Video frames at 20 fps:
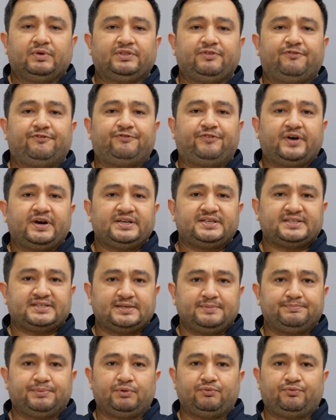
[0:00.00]
With the very
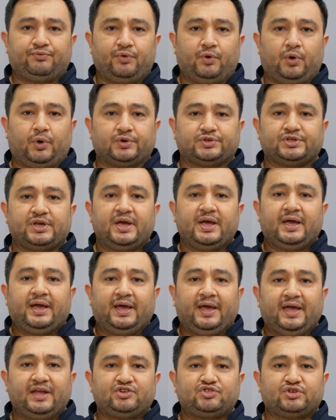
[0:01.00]
simple words,
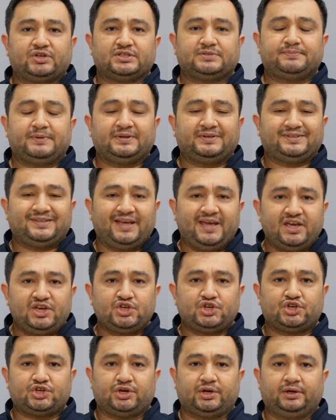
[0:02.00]
hair
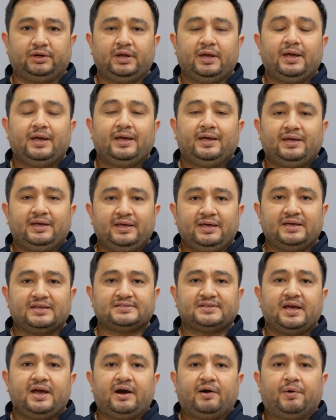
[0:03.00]
transplantation
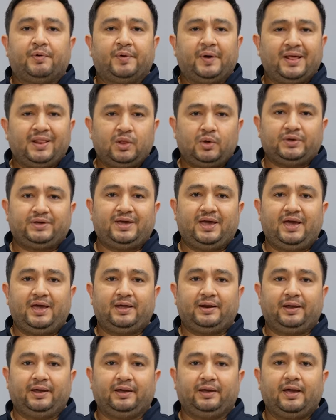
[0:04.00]
is
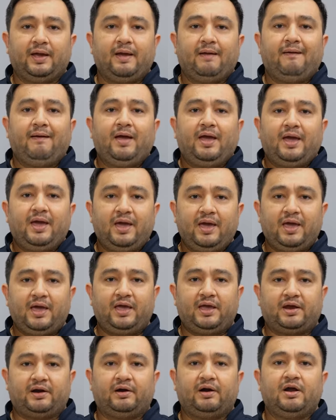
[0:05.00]
relocating
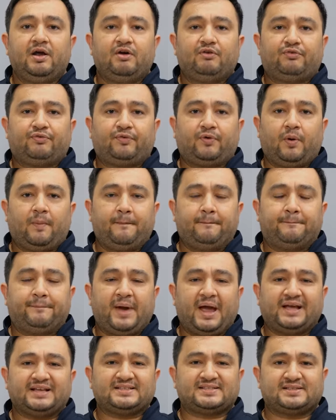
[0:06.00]
hair from
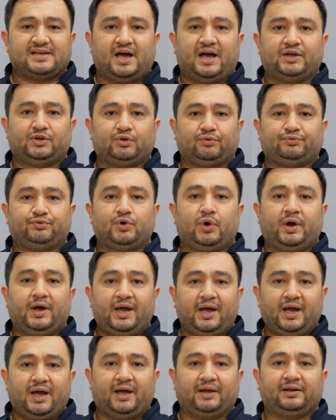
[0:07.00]
backside of your
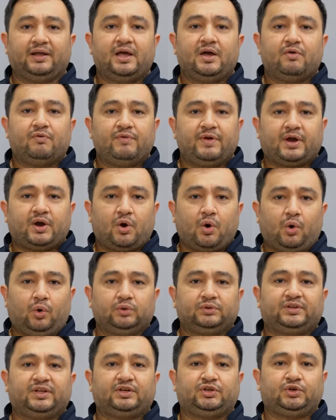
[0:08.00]
head, we
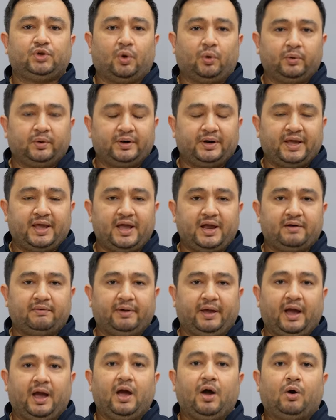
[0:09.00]
call the donor
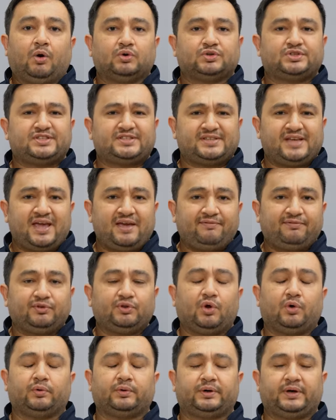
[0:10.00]
area or safe
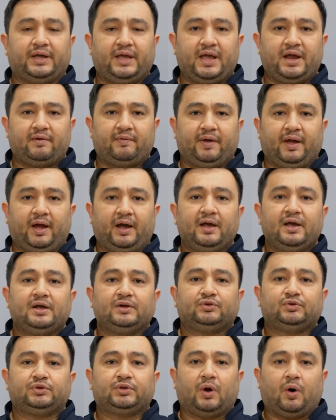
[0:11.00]
donor area,
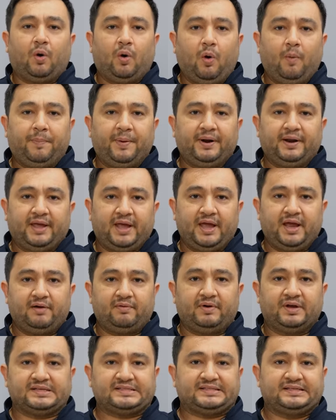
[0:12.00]
to the open
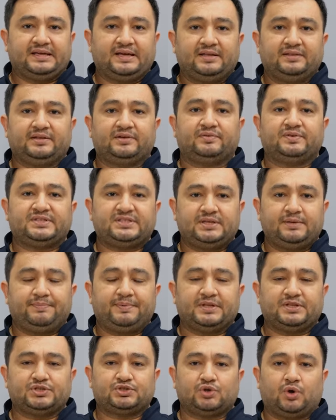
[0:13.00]
areas in the
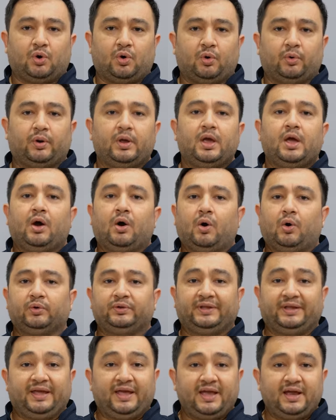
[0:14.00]
recipient zone or
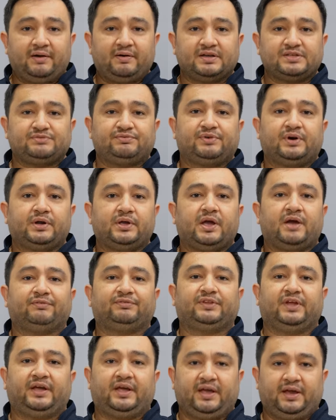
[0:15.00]
the areas where you have
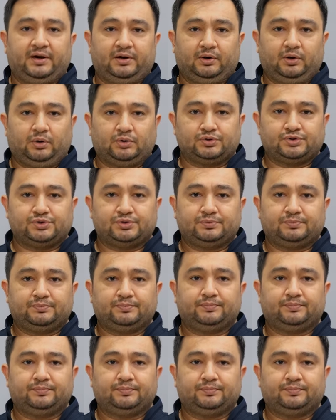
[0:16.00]
the hair loss.